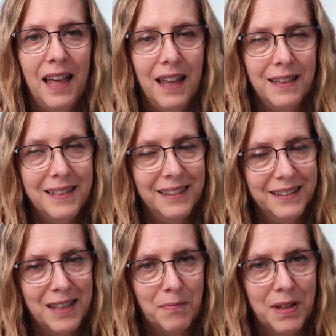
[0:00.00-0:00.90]
Until
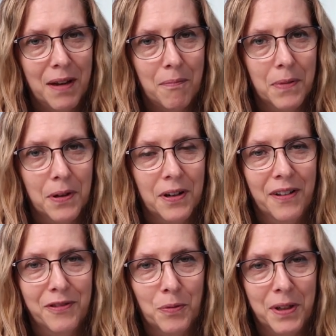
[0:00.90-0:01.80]
September
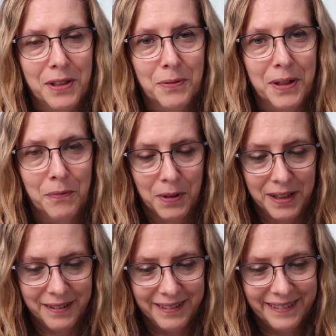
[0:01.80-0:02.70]
of
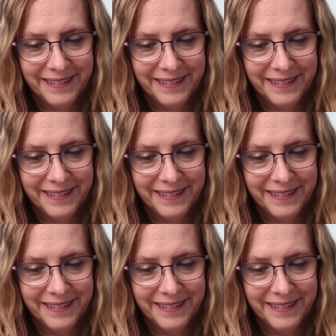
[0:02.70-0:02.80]
2021.